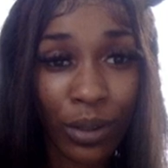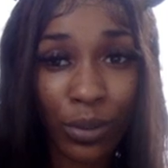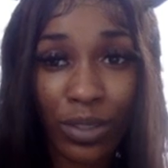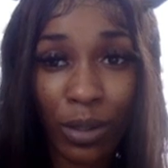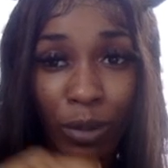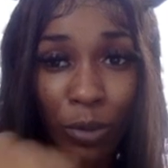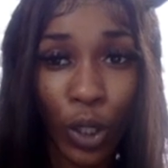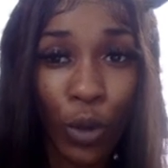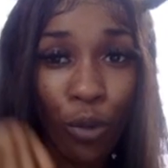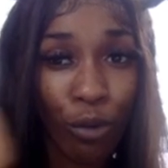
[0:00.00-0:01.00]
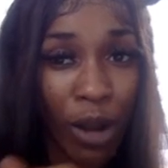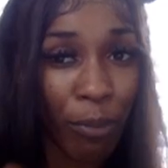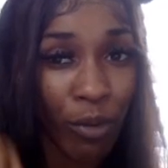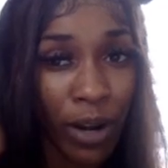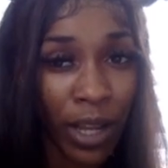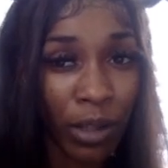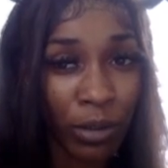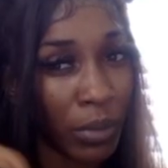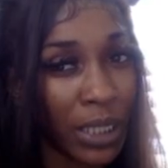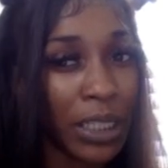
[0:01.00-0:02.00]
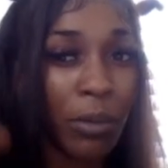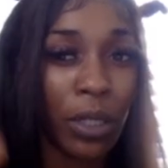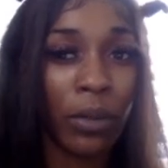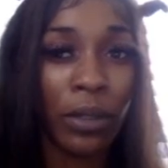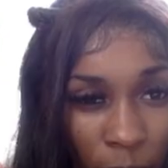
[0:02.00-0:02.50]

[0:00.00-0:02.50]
with some clothing wrapped around. Let's keep going.